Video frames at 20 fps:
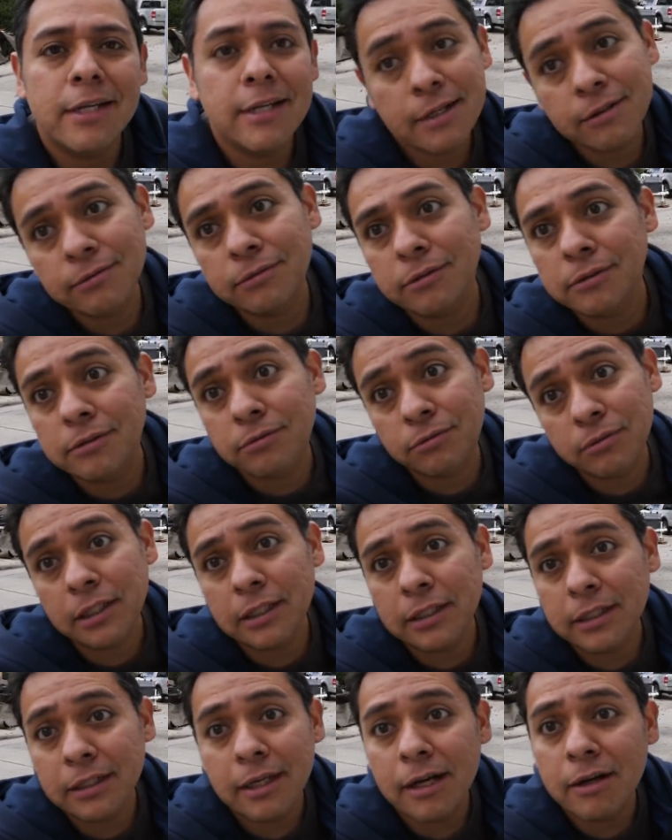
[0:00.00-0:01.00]
and it was
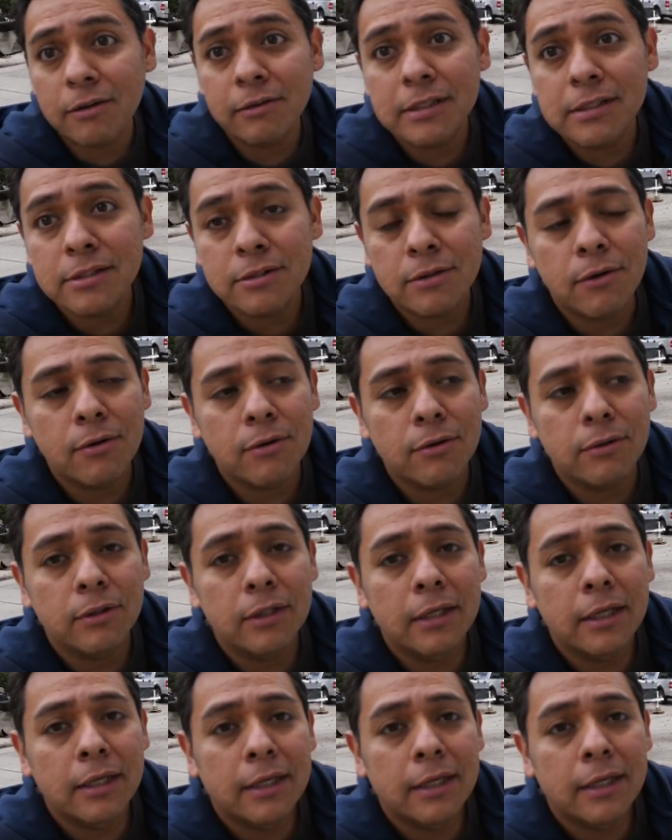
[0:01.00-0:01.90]
really low. And so